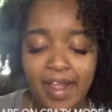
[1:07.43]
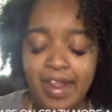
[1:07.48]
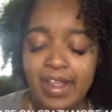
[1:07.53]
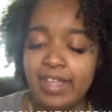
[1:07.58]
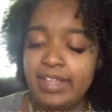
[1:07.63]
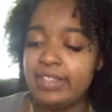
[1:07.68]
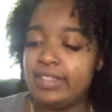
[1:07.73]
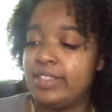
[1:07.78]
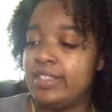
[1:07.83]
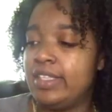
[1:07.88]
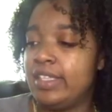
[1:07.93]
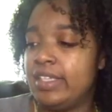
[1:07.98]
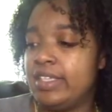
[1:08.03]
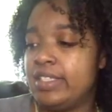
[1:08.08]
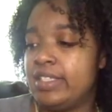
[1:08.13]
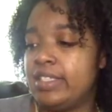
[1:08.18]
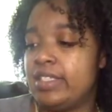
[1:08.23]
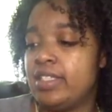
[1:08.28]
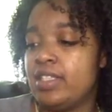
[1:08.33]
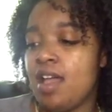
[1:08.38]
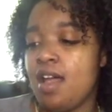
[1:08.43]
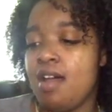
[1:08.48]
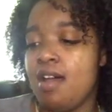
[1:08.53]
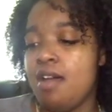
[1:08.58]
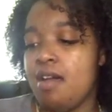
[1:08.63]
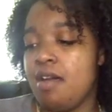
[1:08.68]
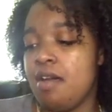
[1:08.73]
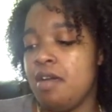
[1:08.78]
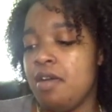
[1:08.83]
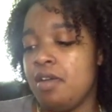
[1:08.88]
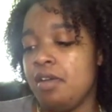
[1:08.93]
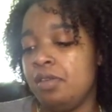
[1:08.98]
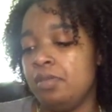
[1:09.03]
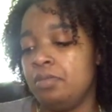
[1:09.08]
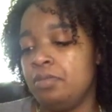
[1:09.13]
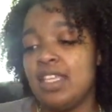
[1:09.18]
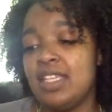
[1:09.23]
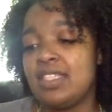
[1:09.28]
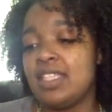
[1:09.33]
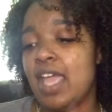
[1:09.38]
Is
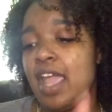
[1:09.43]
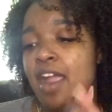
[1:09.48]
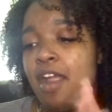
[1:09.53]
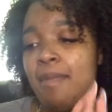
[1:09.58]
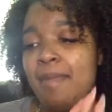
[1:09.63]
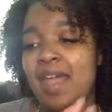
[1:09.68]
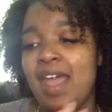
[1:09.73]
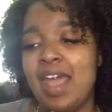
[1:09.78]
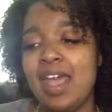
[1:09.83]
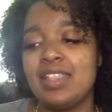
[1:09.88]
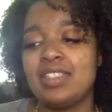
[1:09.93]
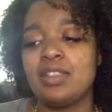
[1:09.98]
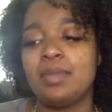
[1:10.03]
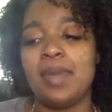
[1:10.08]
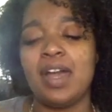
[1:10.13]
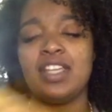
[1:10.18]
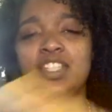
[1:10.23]
this hair mask by